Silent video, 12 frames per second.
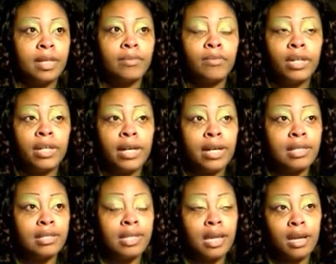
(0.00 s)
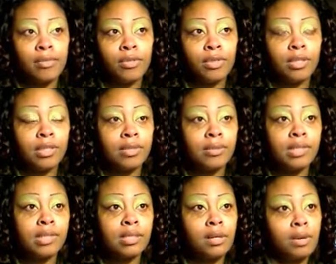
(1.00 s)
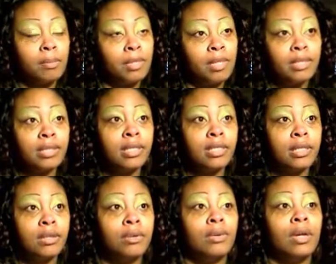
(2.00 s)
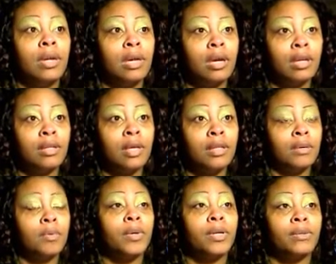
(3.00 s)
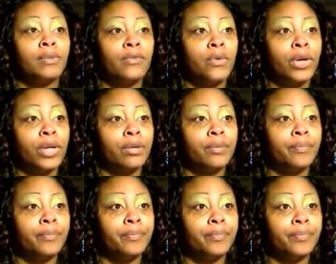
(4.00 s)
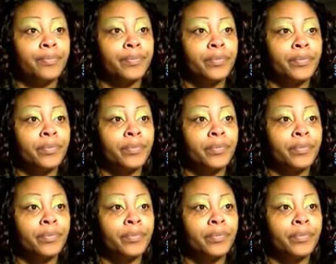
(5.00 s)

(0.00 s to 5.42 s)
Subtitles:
I'm running out of time on this one, so I'm going to continue another one for you.